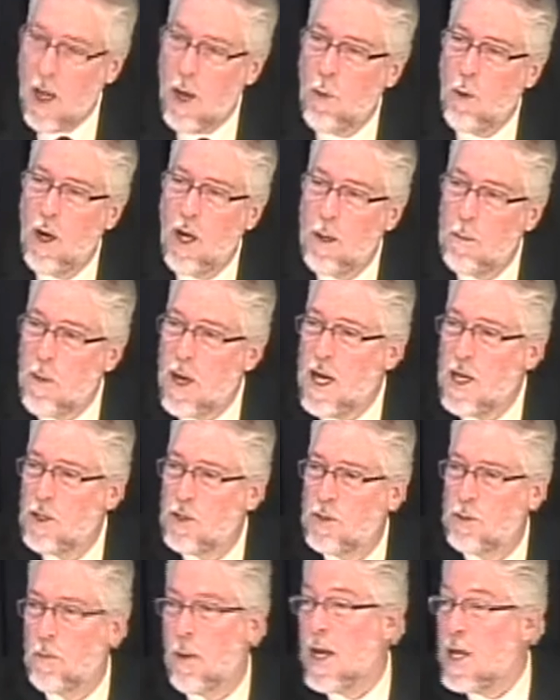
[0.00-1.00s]
Well, it
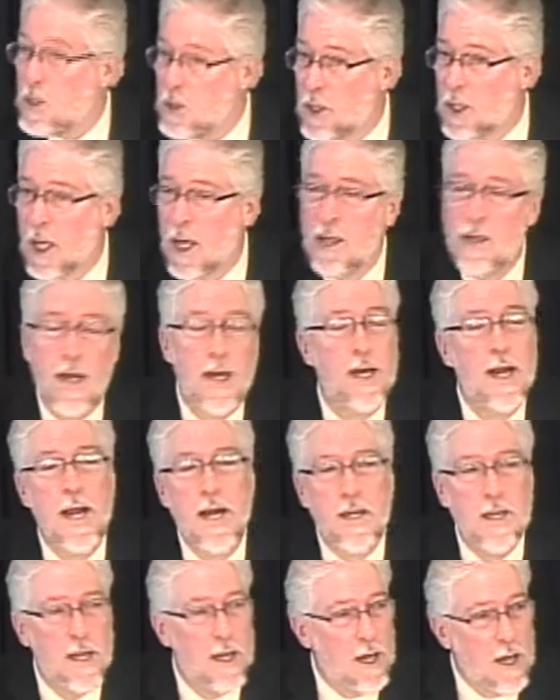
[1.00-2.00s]
means basically that
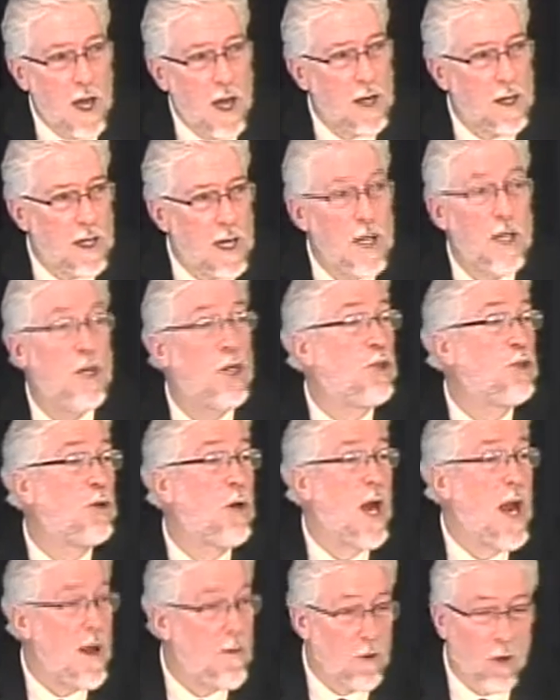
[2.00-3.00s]
he did not need to
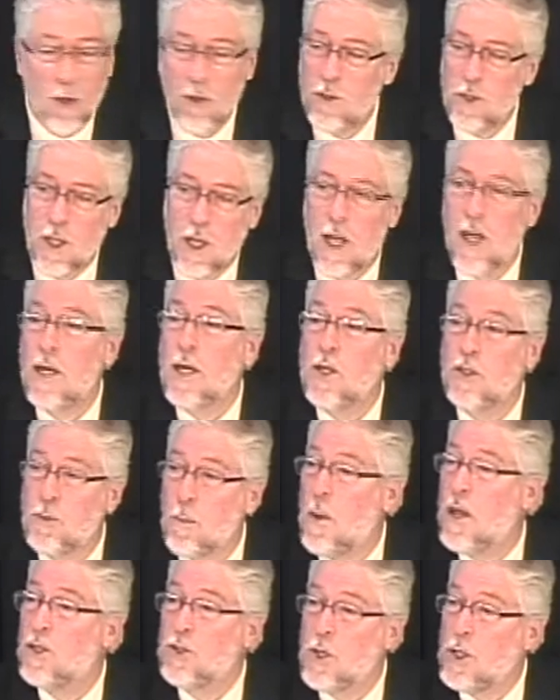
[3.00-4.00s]
travel to get his
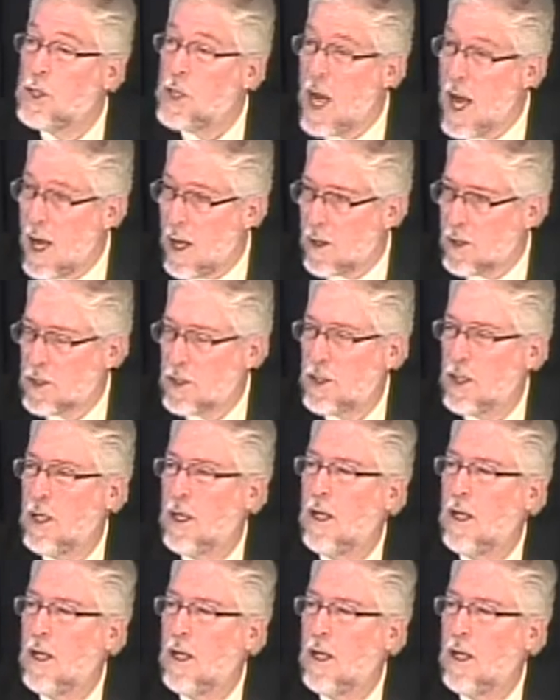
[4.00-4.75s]
message out.